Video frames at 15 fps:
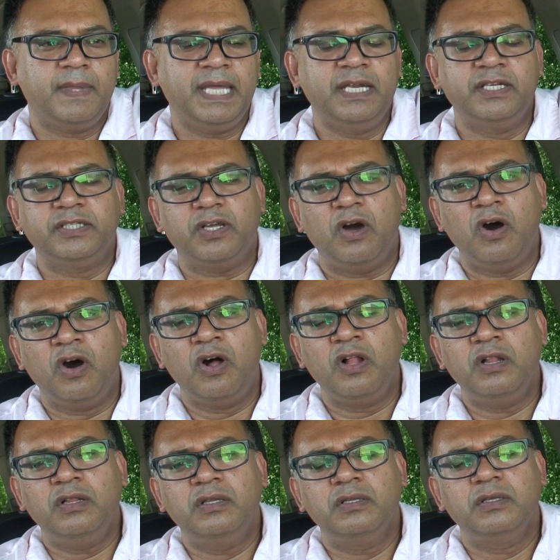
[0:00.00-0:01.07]
It is
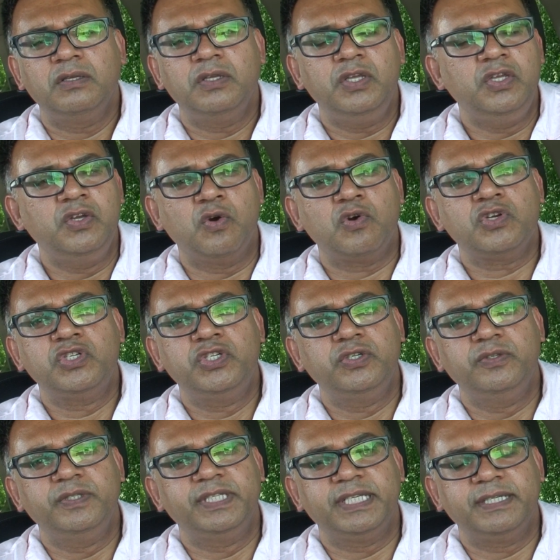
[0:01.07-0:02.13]
all your
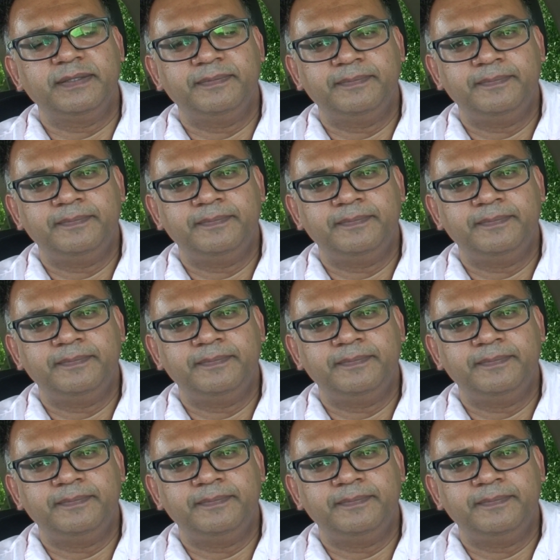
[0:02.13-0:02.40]
choosing.